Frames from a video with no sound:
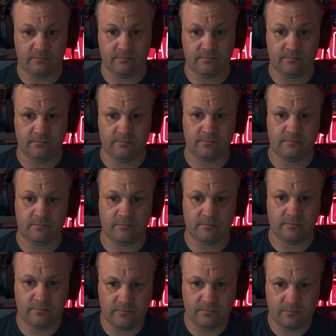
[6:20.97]

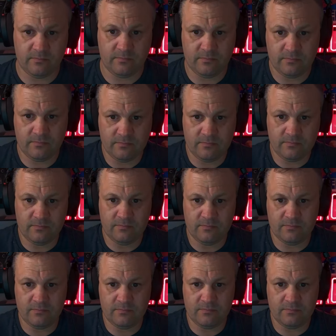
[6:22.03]

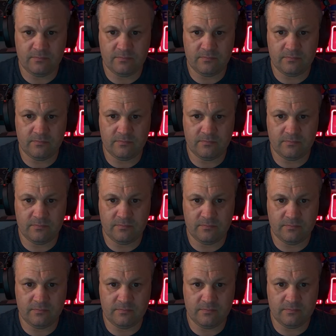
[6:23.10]

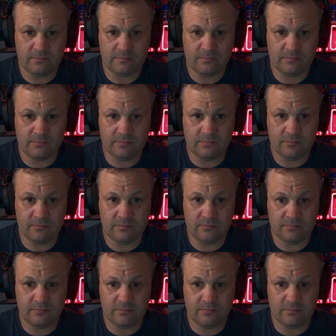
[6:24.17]
(silent)